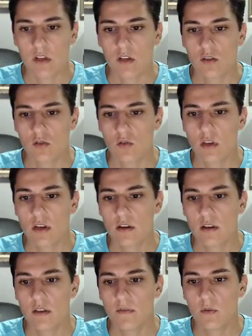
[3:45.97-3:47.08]
So here,
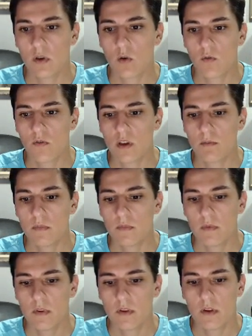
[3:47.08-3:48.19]
if we confirm
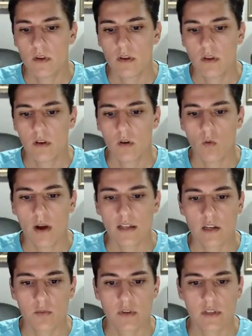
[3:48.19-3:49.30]
what
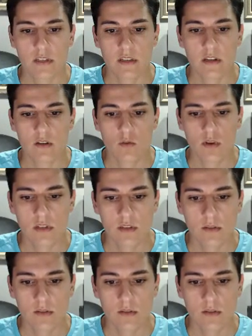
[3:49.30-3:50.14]
are presented here to us,